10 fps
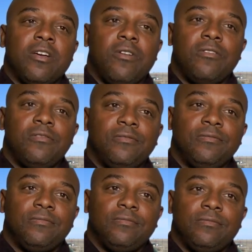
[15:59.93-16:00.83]
long.
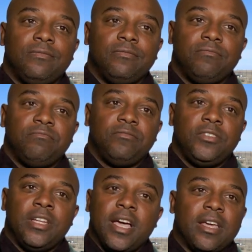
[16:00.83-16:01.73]

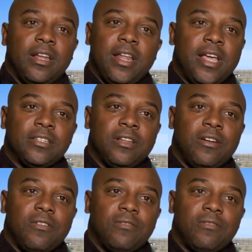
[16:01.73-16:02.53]
You're not going to last long.